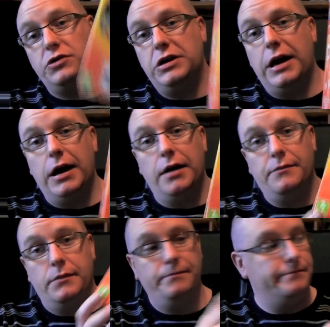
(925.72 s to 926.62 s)
so you get
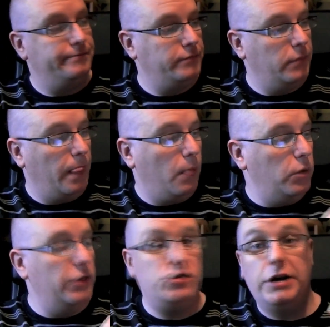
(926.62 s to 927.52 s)

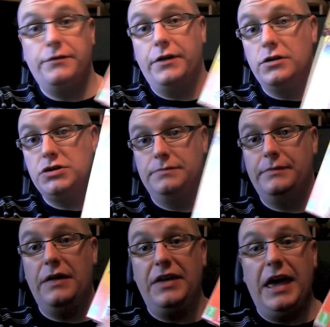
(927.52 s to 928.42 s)
one of the giant figures and the